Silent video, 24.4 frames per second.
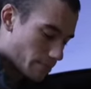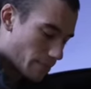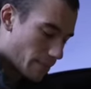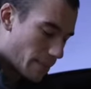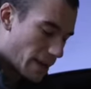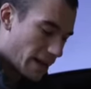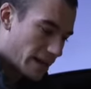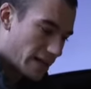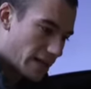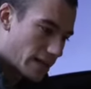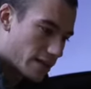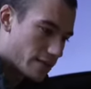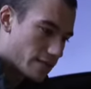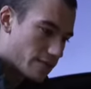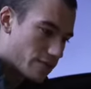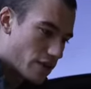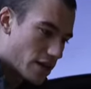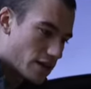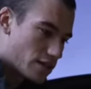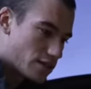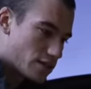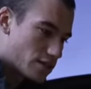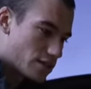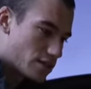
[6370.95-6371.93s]
begging
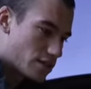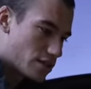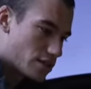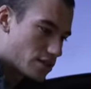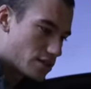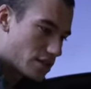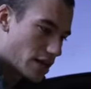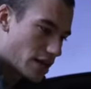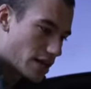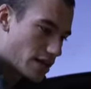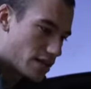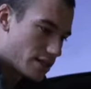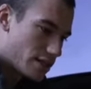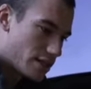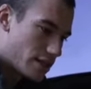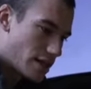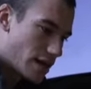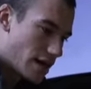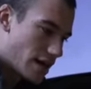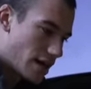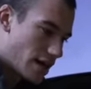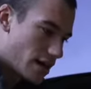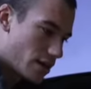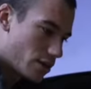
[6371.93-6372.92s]
friends to stay in
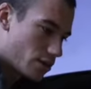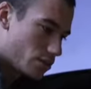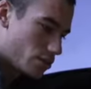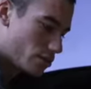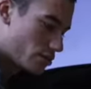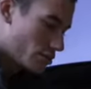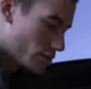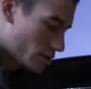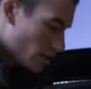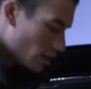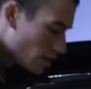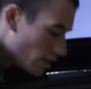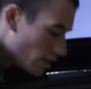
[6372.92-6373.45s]
their house,